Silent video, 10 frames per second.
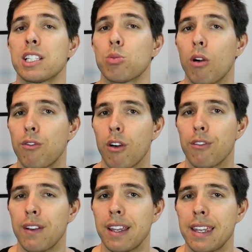a 12
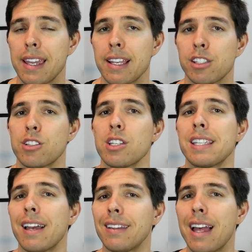volt fan here, so just
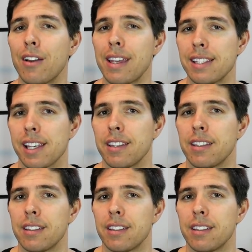how loud is it?